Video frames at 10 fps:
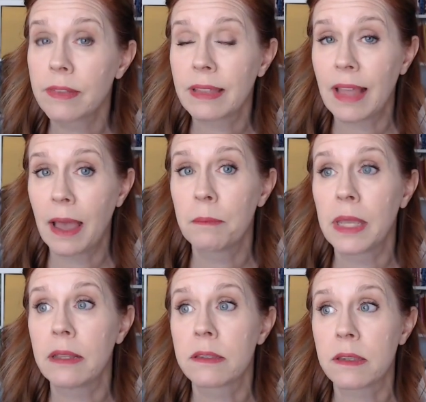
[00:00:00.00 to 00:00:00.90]
then that
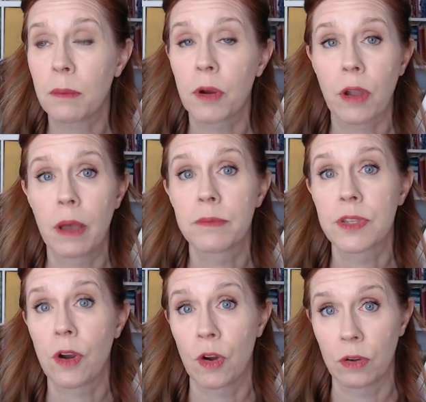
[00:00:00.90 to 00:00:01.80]
means summer comes
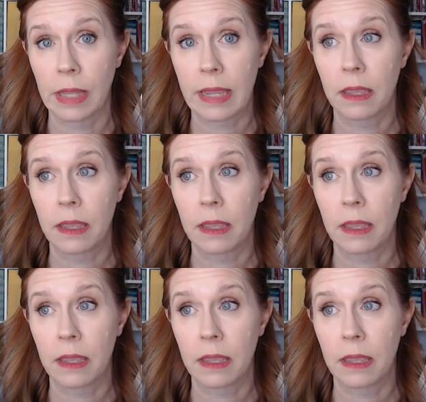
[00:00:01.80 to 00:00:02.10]
early.